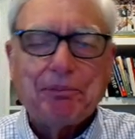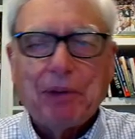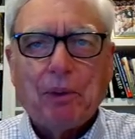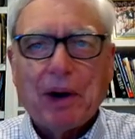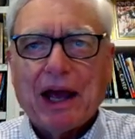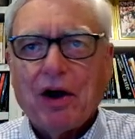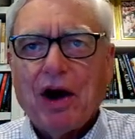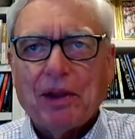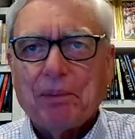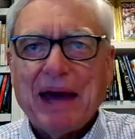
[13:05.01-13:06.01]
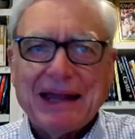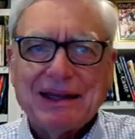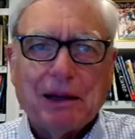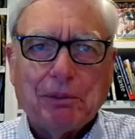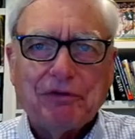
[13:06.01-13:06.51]
by what I call the
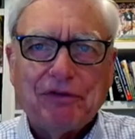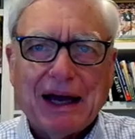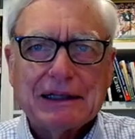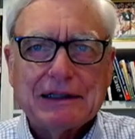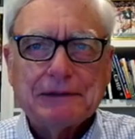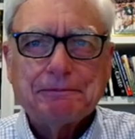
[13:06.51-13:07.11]
bathtub effect.